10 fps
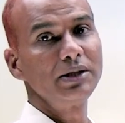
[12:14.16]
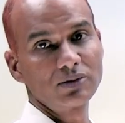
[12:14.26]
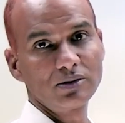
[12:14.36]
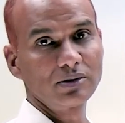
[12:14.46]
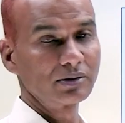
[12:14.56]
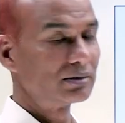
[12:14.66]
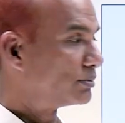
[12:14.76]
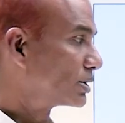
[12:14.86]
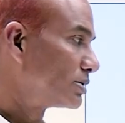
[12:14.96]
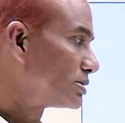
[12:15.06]
be wrong,
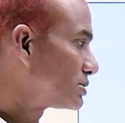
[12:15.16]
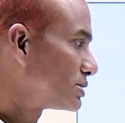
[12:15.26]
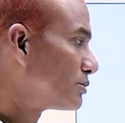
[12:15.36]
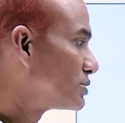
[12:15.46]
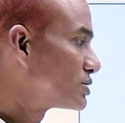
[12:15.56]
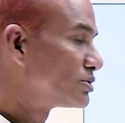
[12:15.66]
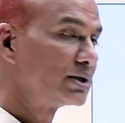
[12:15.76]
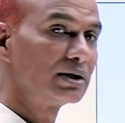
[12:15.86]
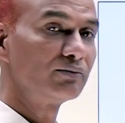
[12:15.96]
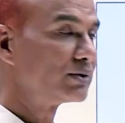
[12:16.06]
because some
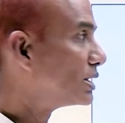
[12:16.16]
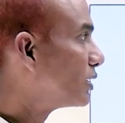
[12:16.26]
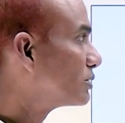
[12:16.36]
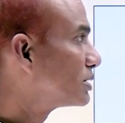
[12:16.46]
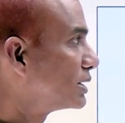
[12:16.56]
student, without